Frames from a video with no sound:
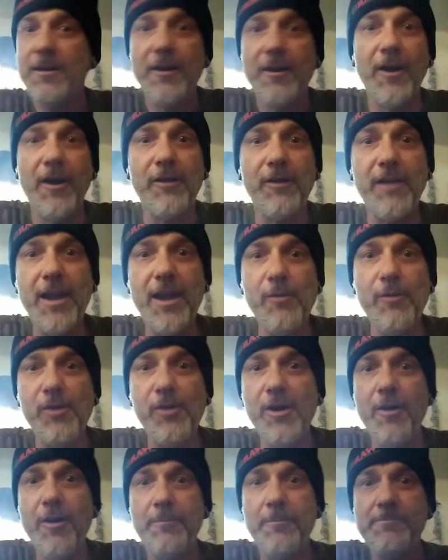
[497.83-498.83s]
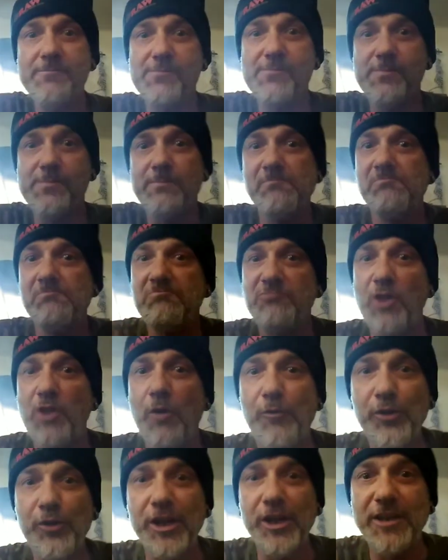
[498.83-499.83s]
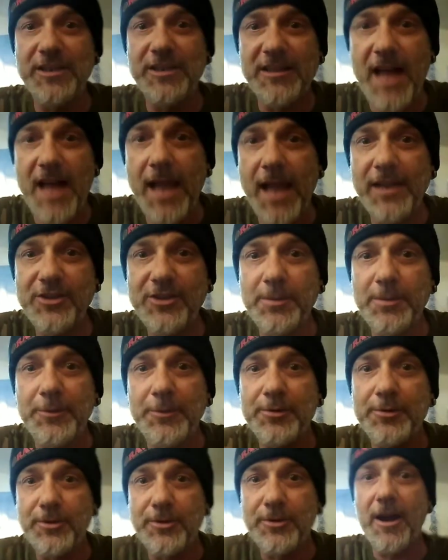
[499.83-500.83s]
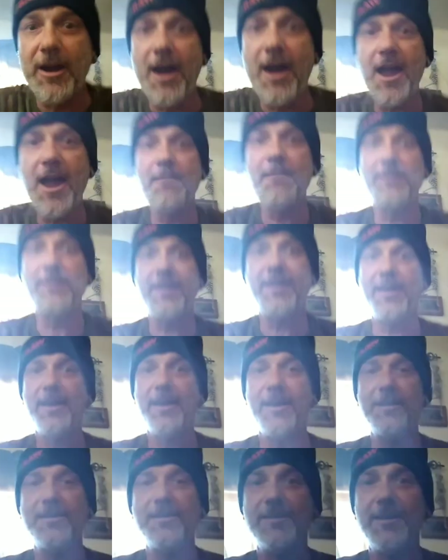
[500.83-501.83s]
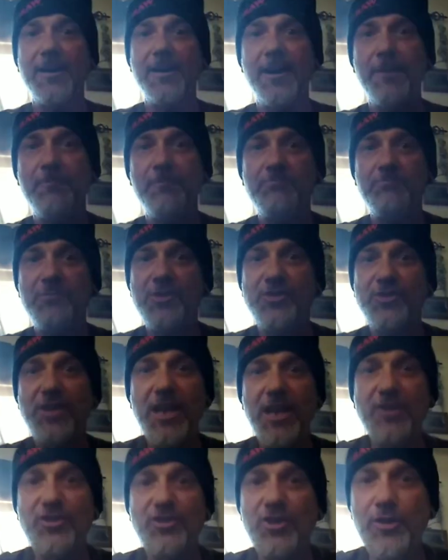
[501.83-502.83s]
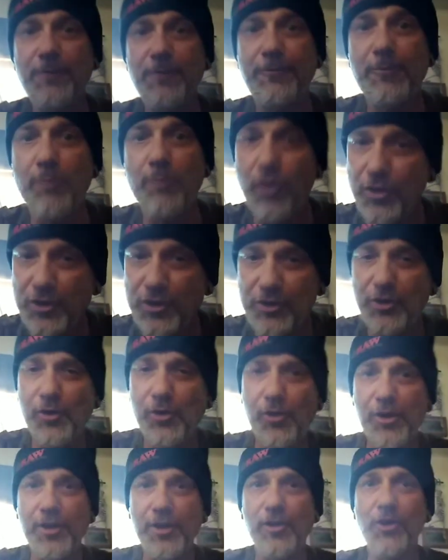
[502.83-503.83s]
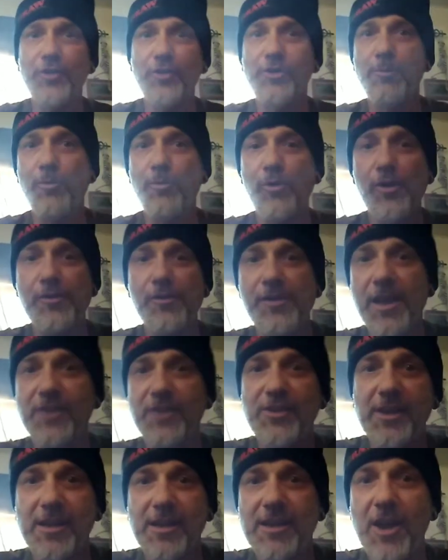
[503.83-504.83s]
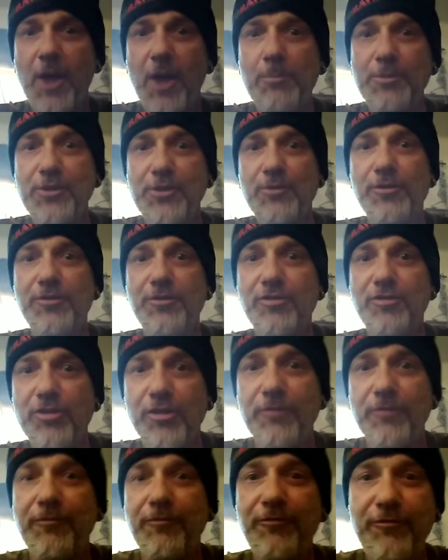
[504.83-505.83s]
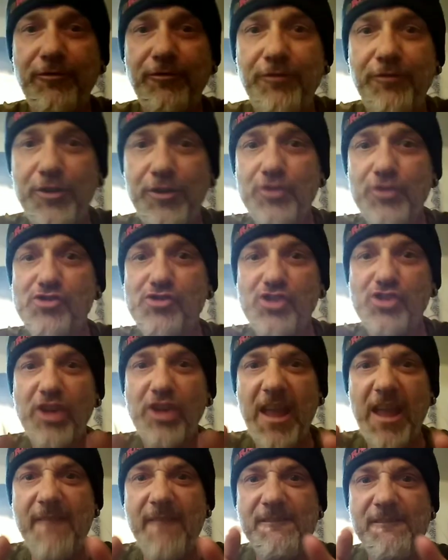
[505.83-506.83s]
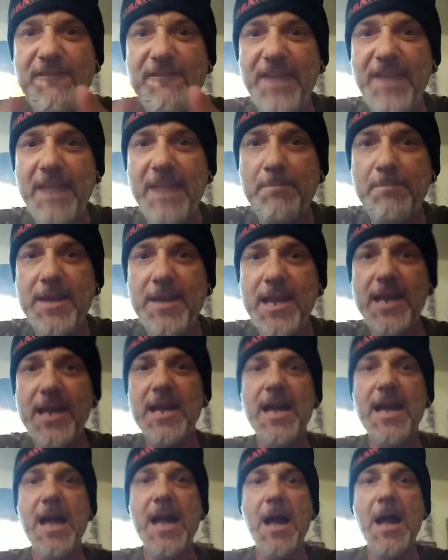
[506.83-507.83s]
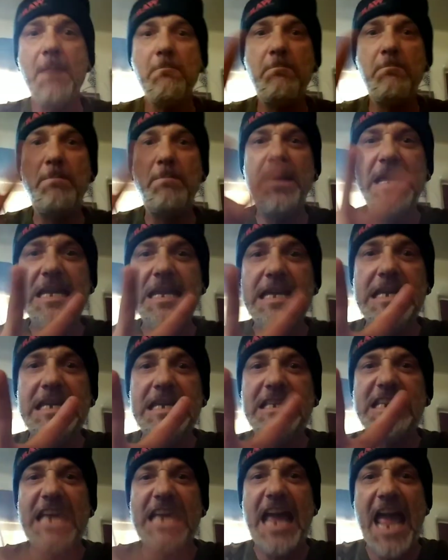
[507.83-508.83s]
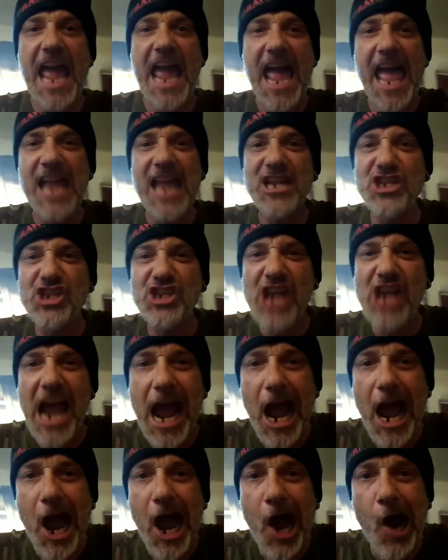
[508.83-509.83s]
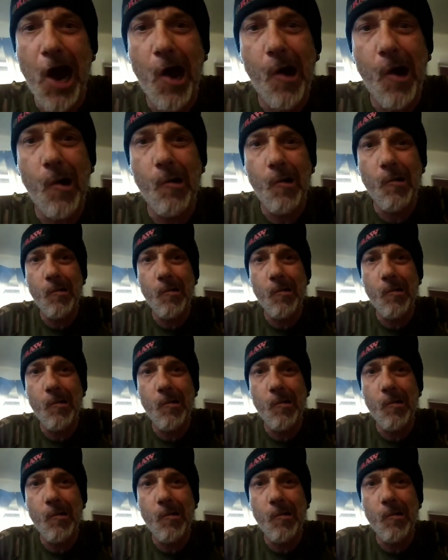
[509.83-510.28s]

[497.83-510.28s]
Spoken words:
all right, well, don't forget to like and subscribe, and stay tuned for more tutorials or more things that can help you with your future in vaping. Peace and ciao.